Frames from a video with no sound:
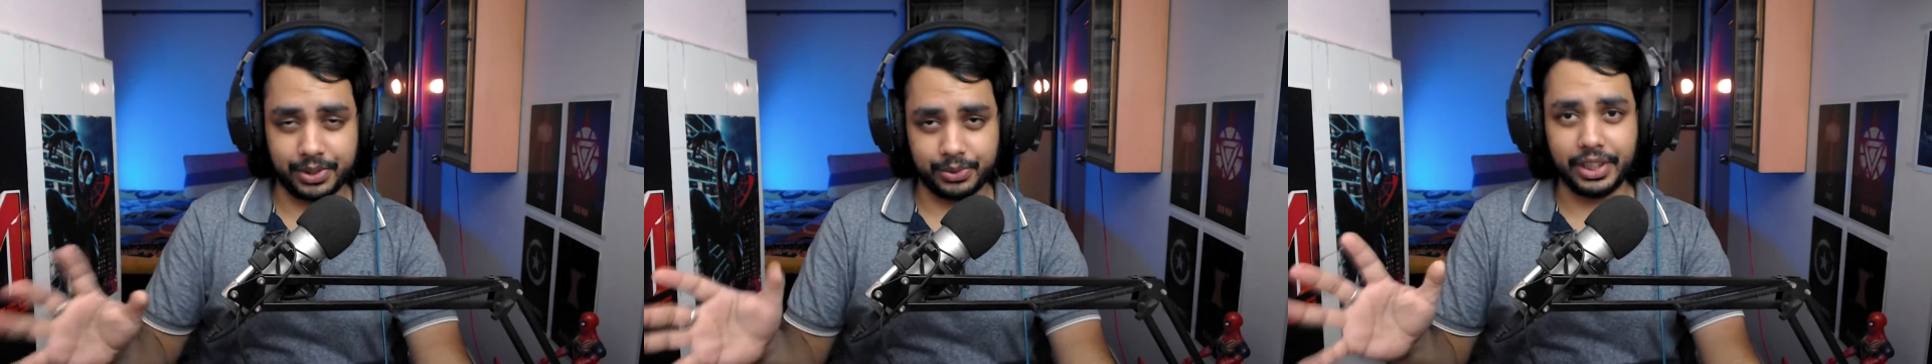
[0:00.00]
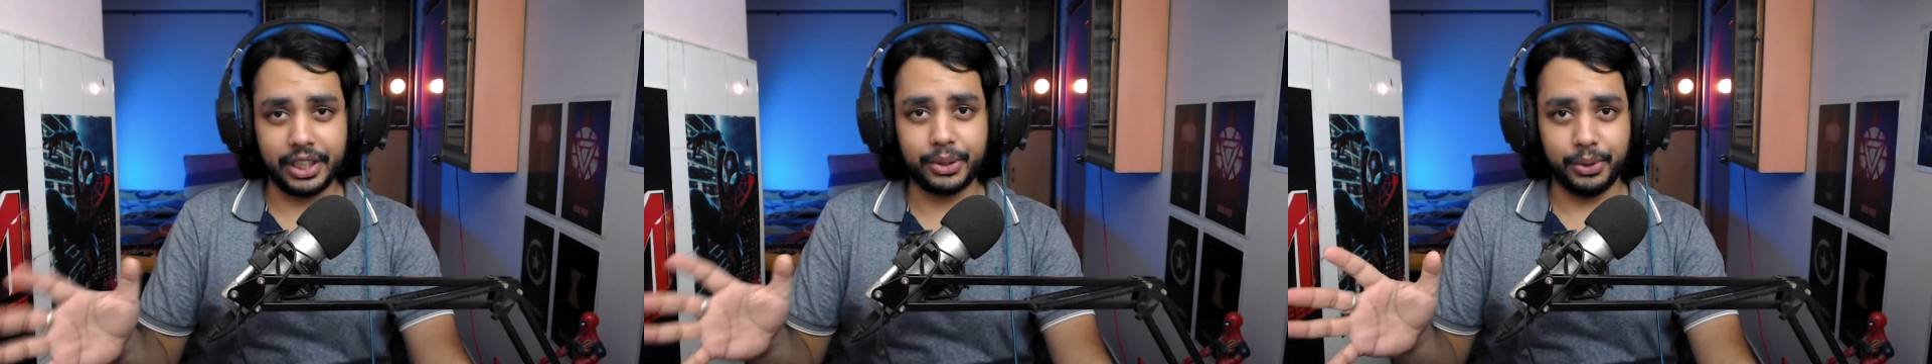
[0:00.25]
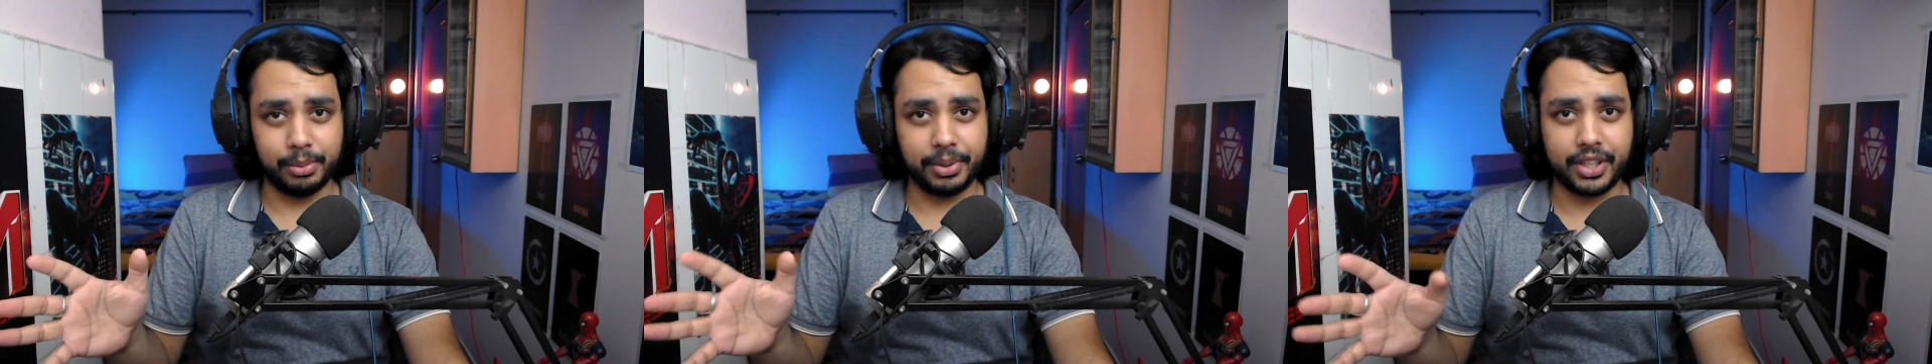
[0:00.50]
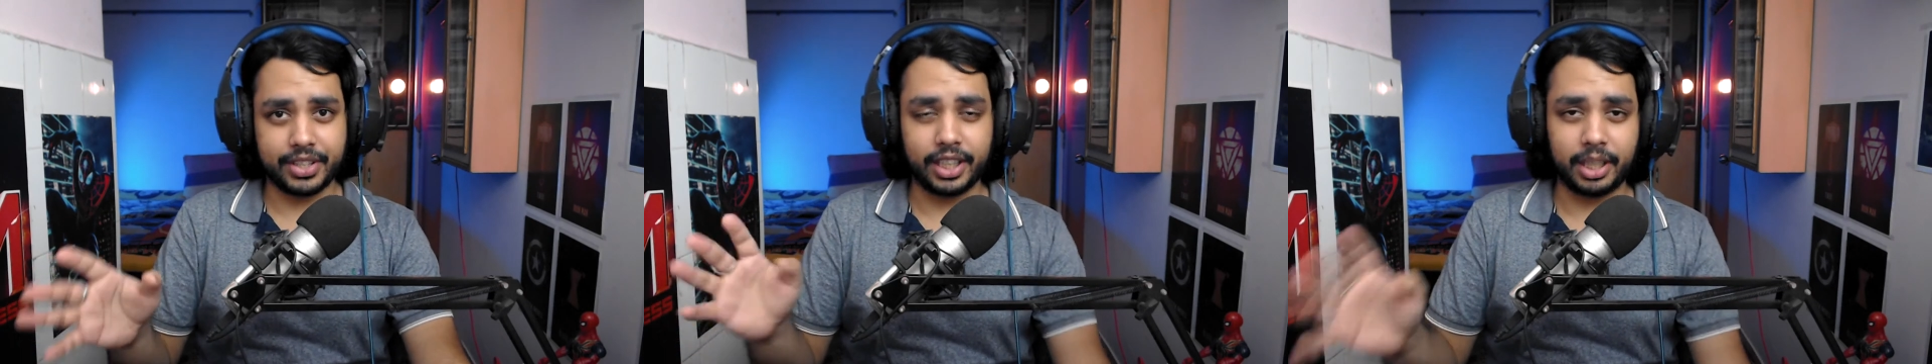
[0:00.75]
really cool
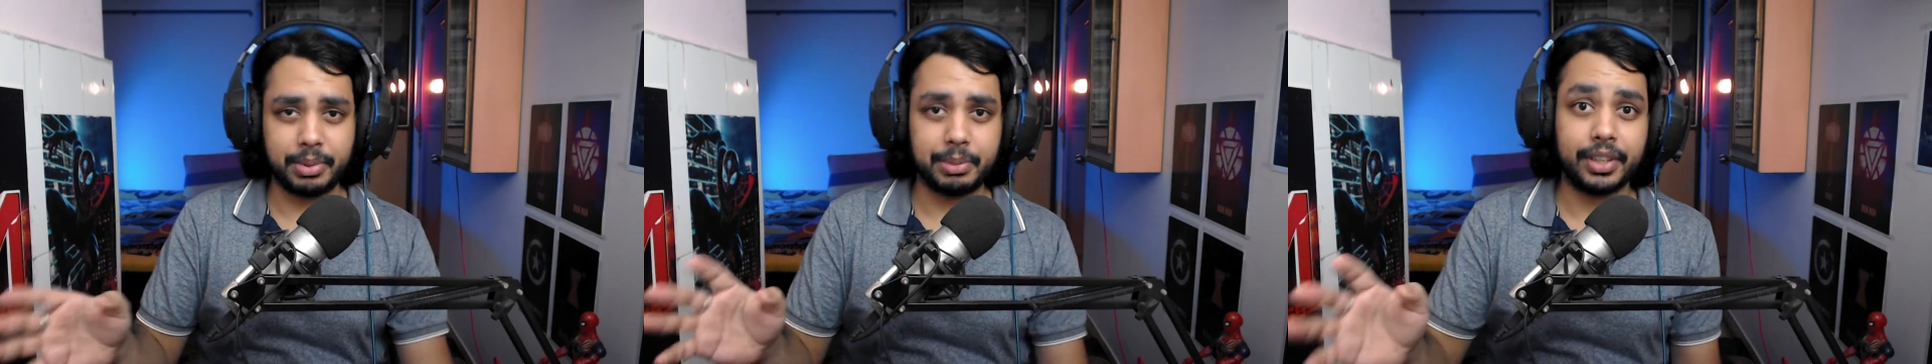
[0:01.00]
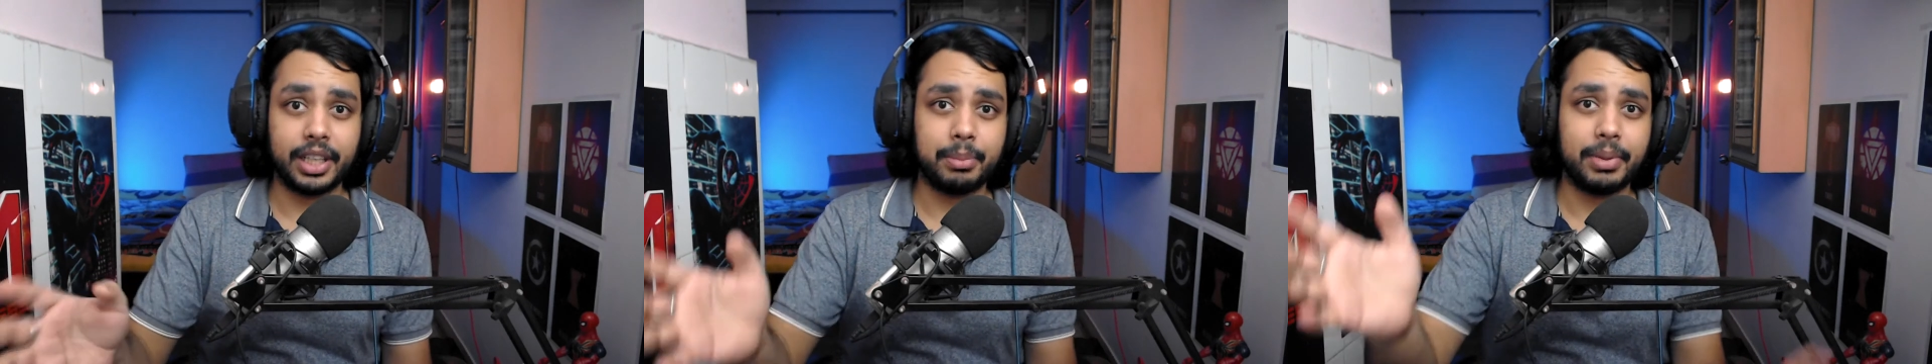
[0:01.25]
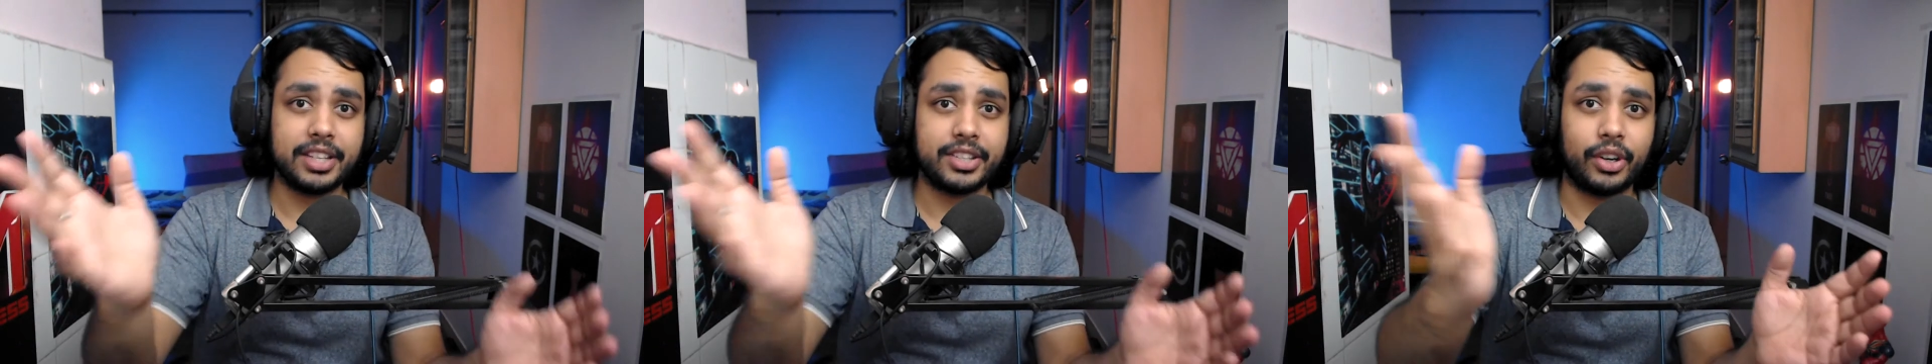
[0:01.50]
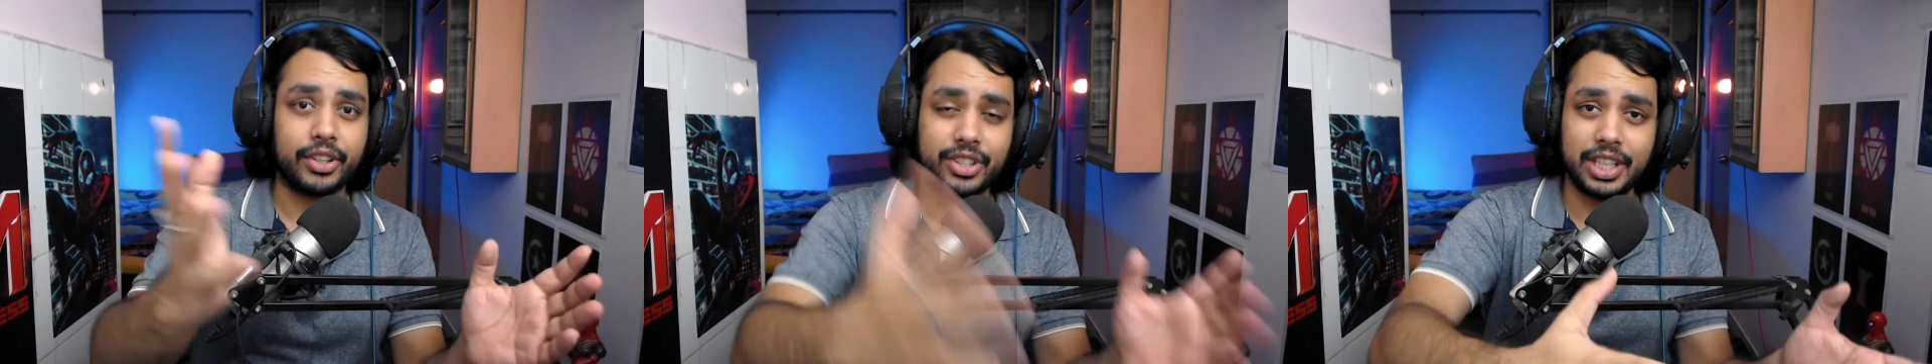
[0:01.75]
because a lot of people are going to play
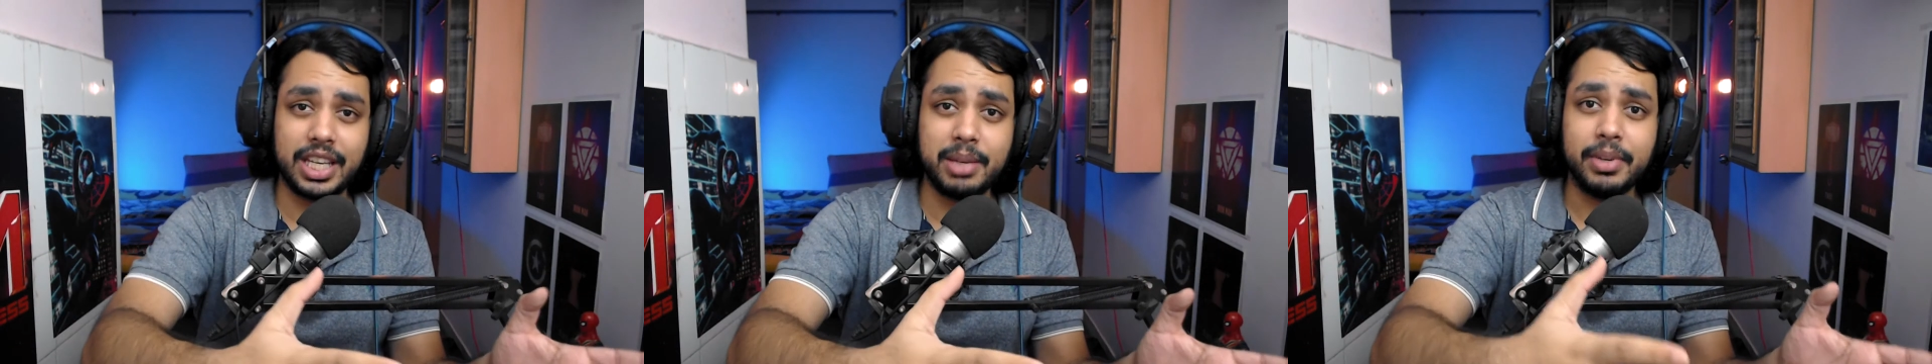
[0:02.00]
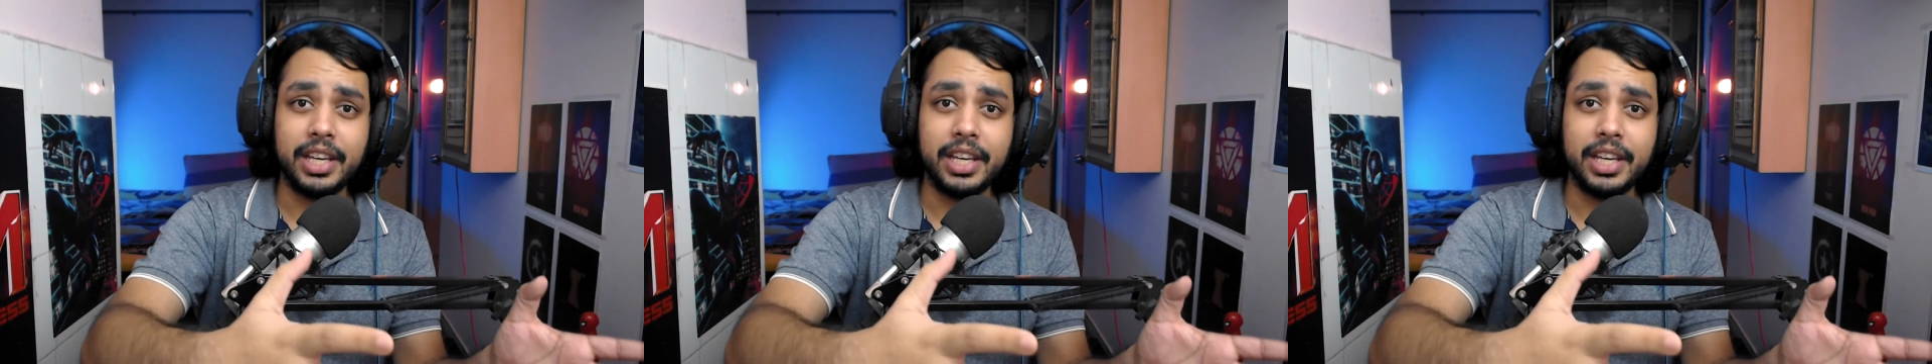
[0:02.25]
on Steam.